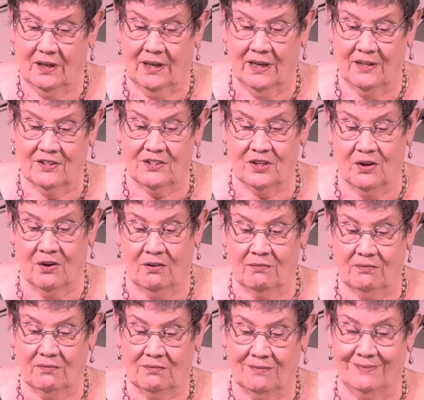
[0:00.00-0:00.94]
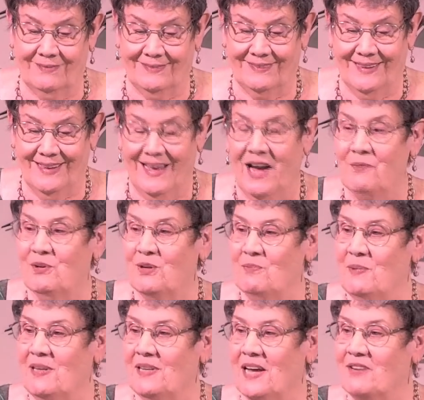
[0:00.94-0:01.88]
And so, I want
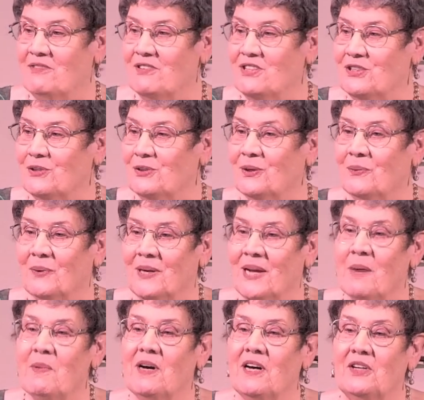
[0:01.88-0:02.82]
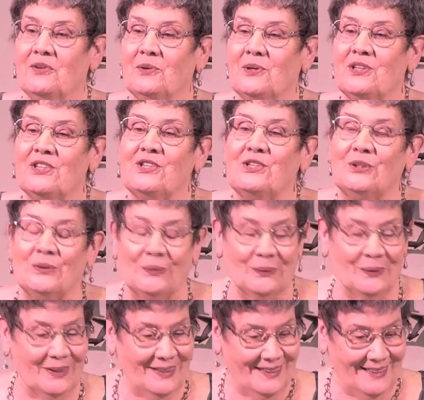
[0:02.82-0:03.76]
to be like Ventura when I'm
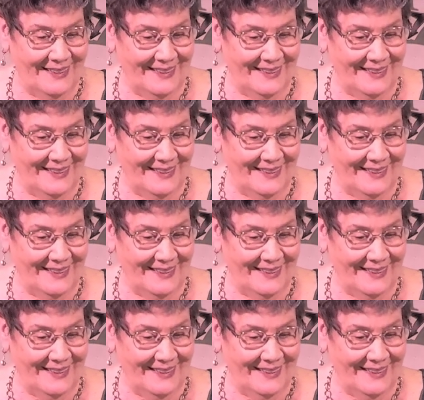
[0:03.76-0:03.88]
102.